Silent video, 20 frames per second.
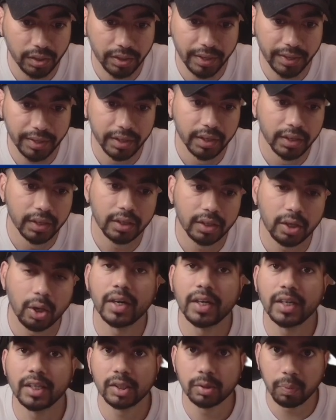Right. Now
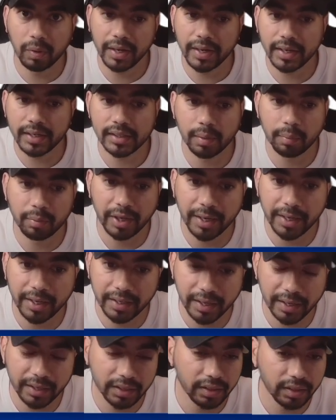our display is
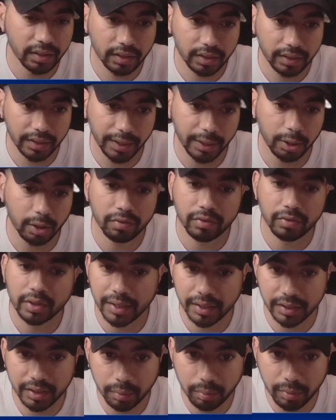updating at a rate of
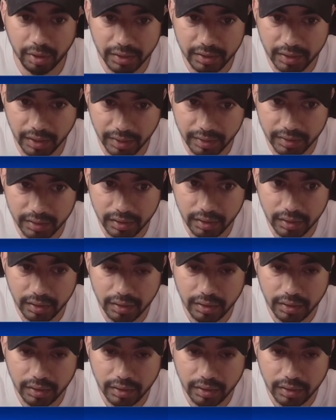33 milliseconds.